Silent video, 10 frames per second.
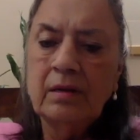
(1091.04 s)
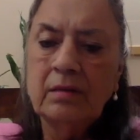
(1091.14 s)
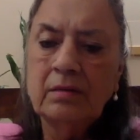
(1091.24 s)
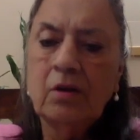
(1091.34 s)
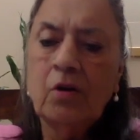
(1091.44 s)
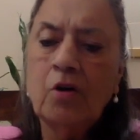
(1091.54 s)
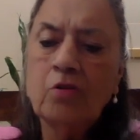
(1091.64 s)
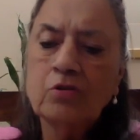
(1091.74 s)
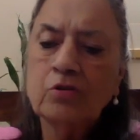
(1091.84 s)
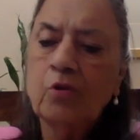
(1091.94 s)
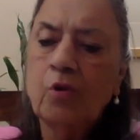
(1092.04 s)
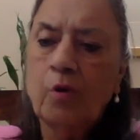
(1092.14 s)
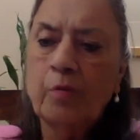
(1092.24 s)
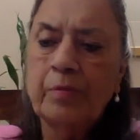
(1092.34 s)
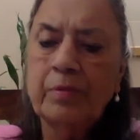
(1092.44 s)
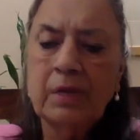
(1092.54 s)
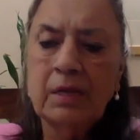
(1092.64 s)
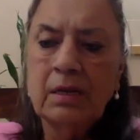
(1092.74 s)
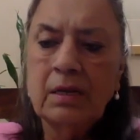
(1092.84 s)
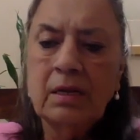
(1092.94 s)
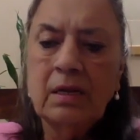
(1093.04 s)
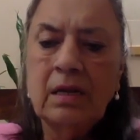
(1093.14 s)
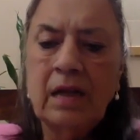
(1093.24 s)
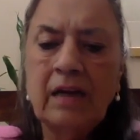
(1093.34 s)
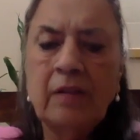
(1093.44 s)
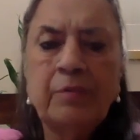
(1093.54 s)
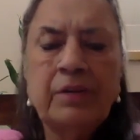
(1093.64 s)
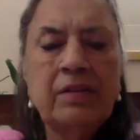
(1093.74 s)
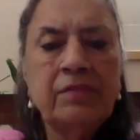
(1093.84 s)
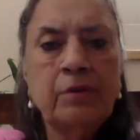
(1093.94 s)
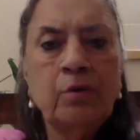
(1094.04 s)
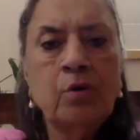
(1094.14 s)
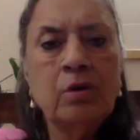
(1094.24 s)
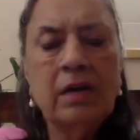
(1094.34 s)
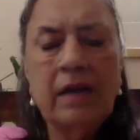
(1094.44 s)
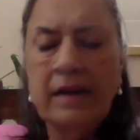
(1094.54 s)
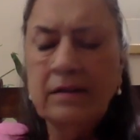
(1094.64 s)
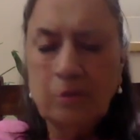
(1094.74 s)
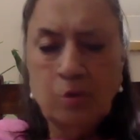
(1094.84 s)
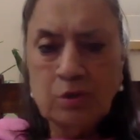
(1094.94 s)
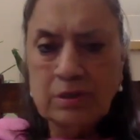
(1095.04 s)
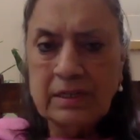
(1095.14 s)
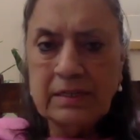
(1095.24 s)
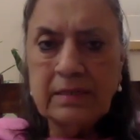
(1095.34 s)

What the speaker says: the horoscope, had a brief look, and closed it,